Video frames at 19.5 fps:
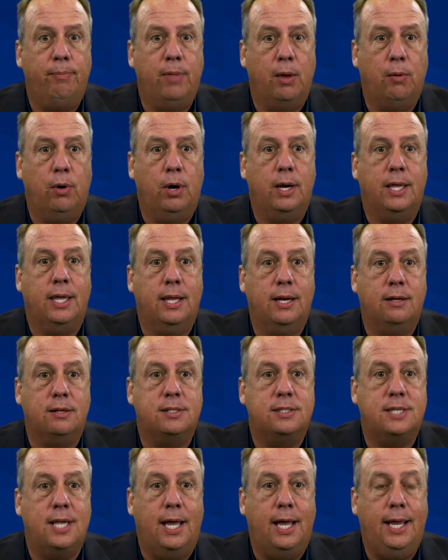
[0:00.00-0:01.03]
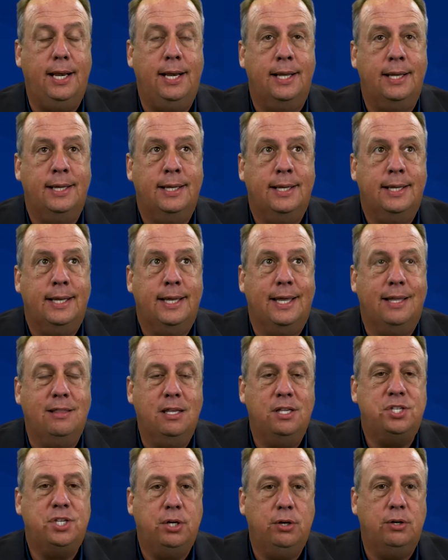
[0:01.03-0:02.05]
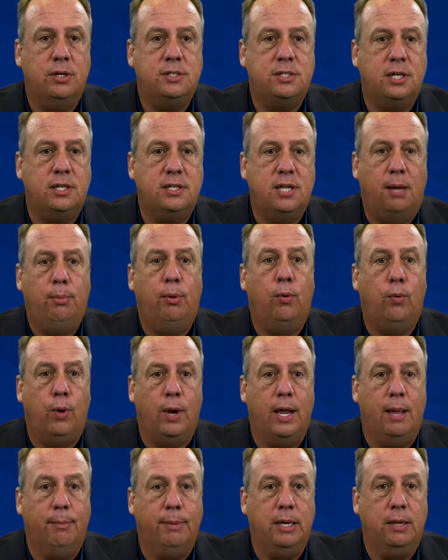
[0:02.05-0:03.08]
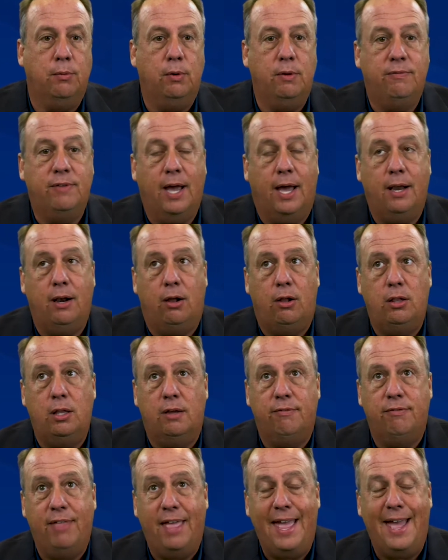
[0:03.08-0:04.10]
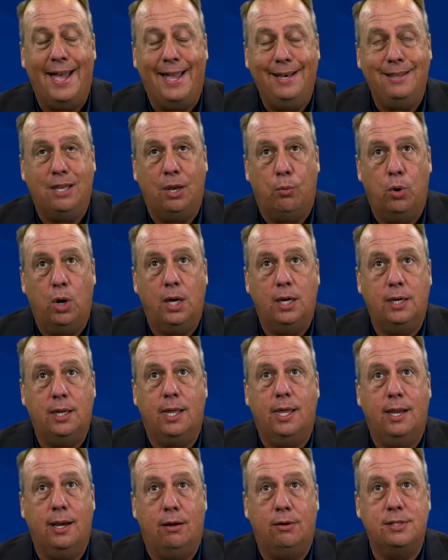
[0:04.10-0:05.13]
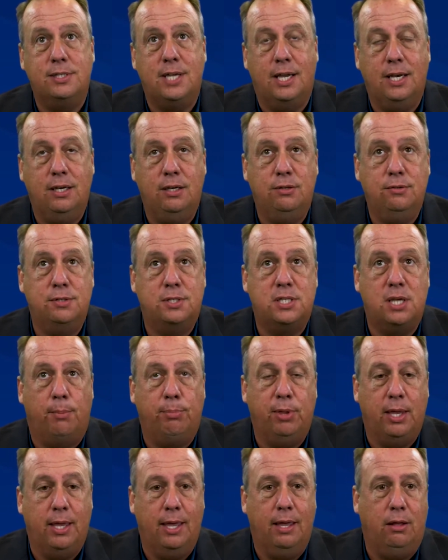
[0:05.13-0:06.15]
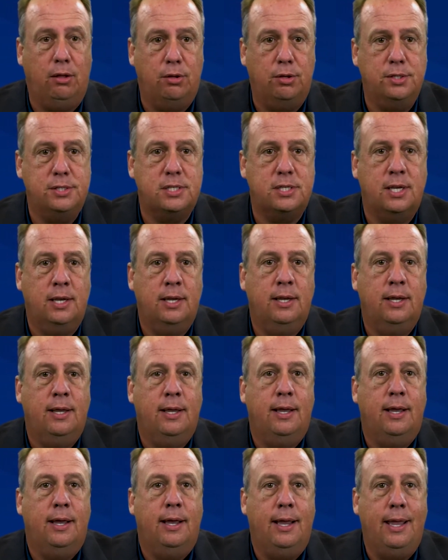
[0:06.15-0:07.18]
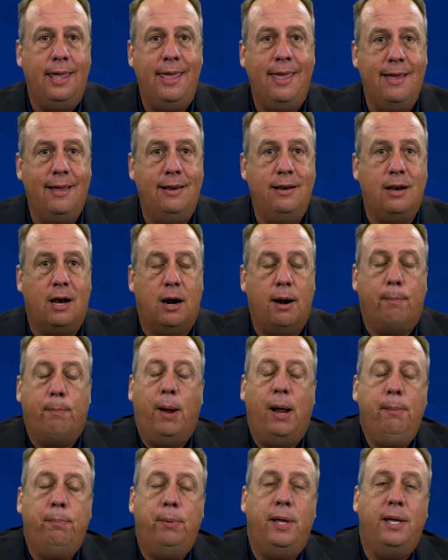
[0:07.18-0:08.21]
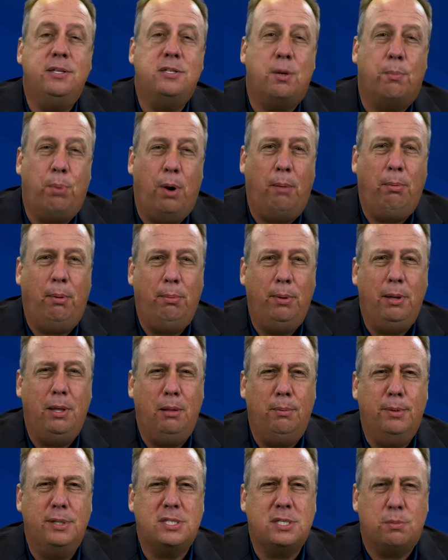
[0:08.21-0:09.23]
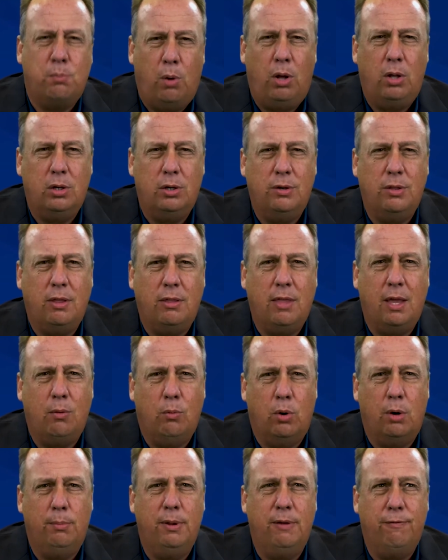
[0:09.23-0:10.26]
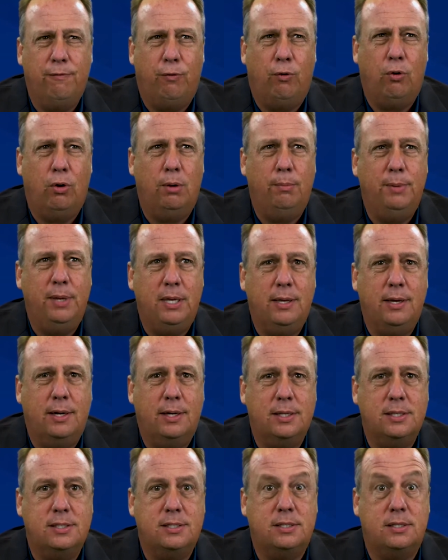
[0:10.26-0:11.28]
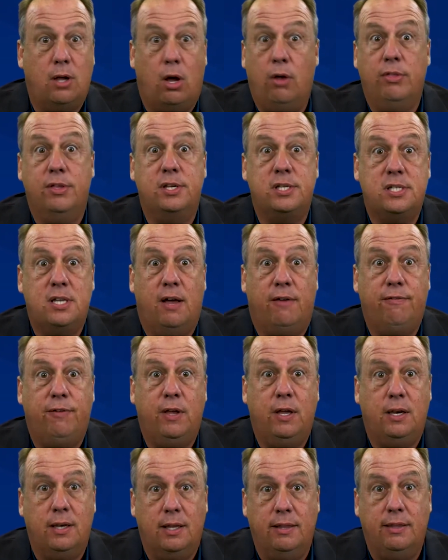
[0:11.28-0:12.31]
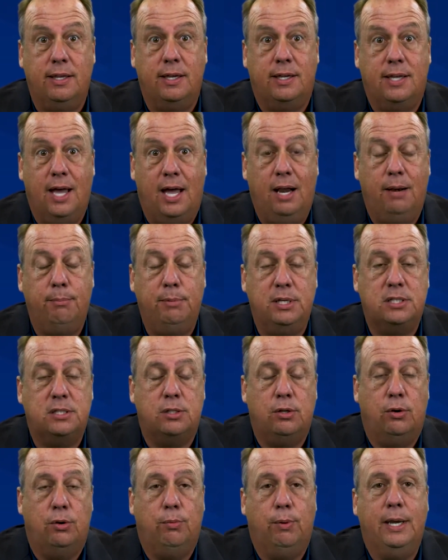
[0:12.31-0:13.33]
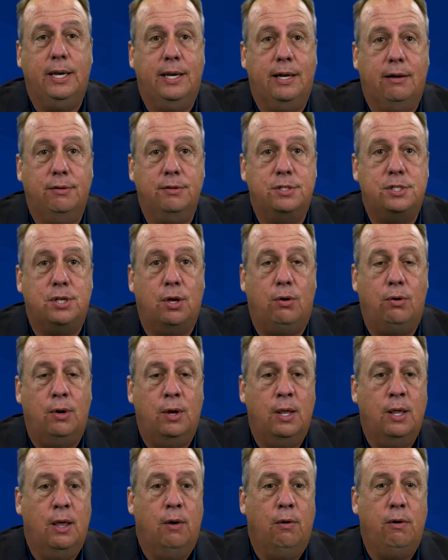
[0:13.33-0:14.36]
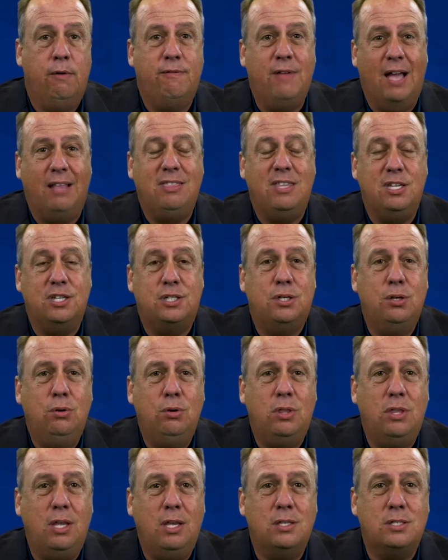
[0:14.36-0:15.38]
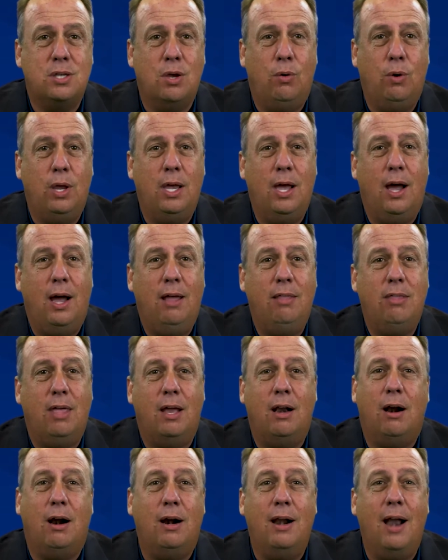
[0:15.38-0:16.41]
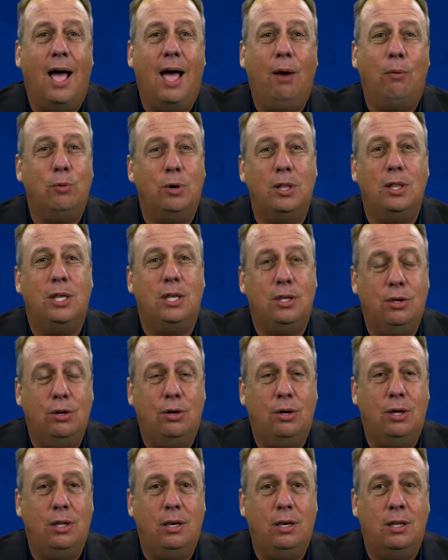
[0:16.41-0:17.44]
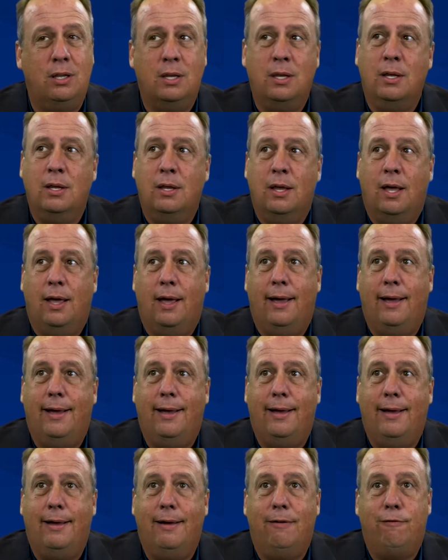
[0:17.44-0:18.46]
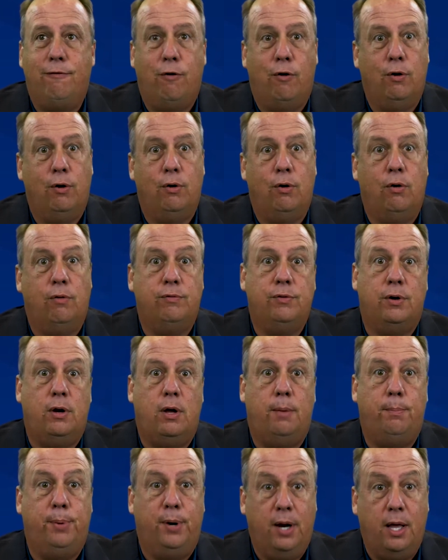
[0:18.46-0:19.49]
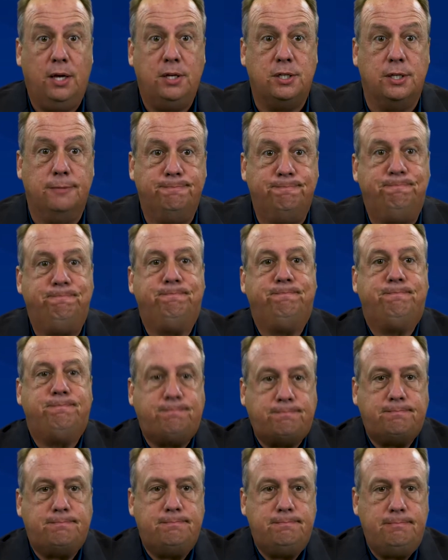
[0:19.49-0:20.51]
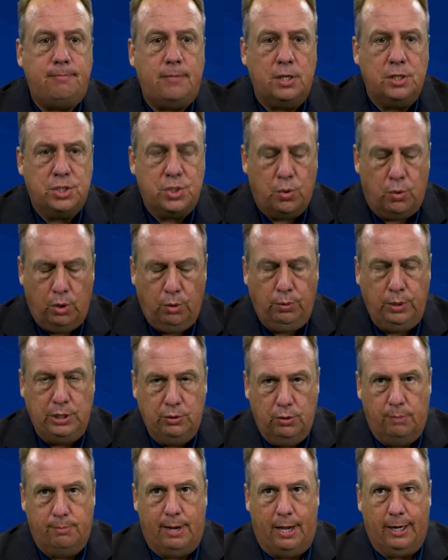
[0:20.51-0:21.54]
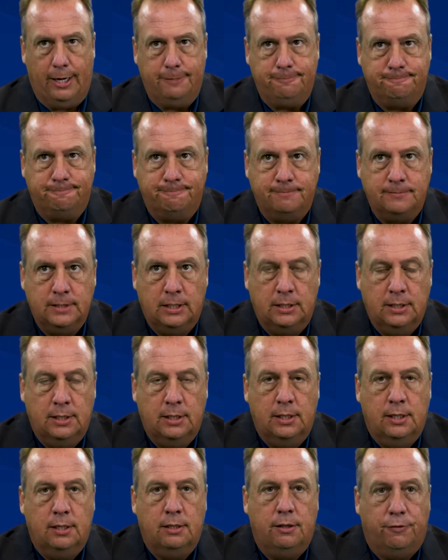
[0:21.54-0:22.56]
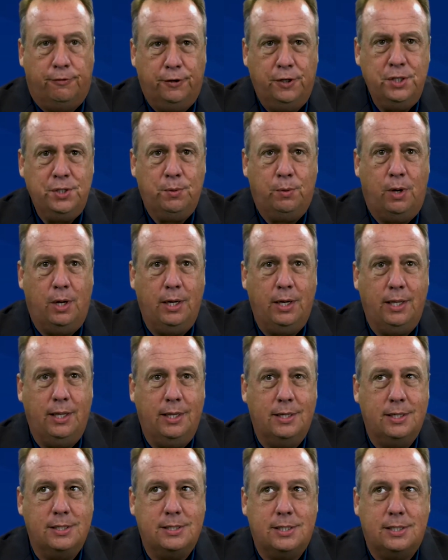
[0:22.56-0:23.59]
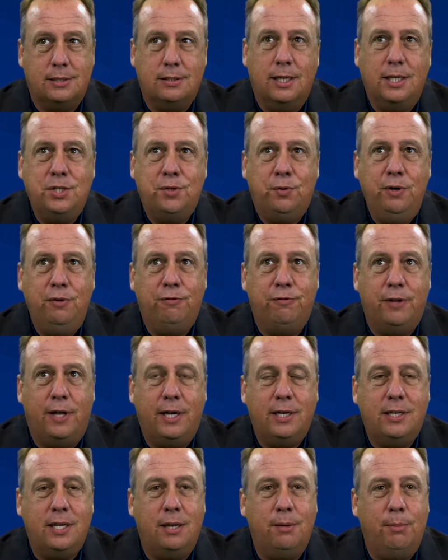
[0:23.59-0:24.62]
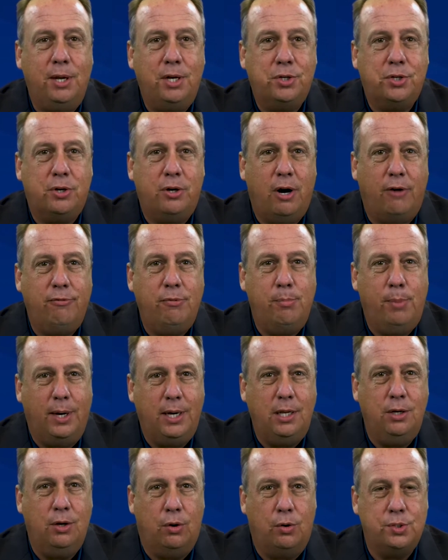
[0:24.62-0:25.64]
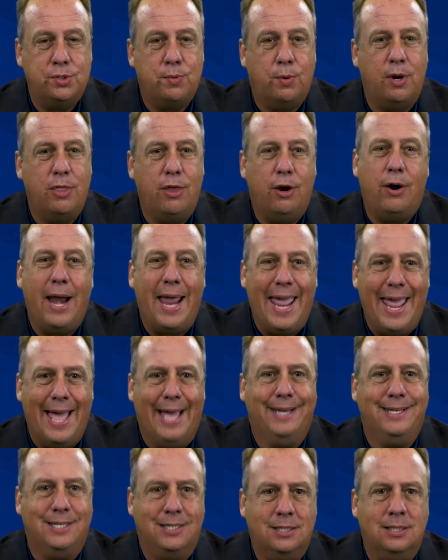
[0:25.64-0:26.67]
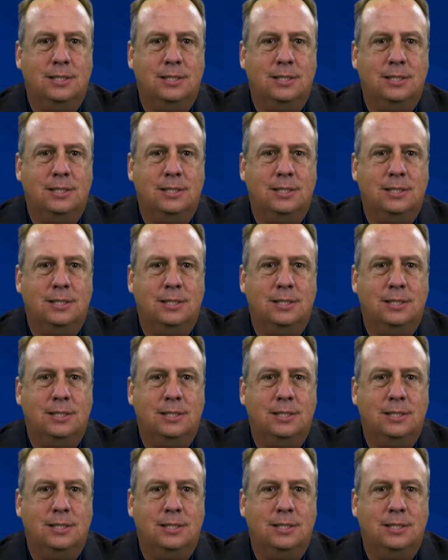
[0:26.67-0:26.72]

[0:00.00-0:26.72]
They want to get outside. And this year it's a double whammy. We've got all of that. They're wanting to get outside and do something else. And our pipelines are probably a little bit smaller than they were before because all this stuff hit and the economy slowed way down. So we've got these two things going on that are not really good for overall production. So what do we do about it? The first one is let's reflect and make sure everybody knows where they're at.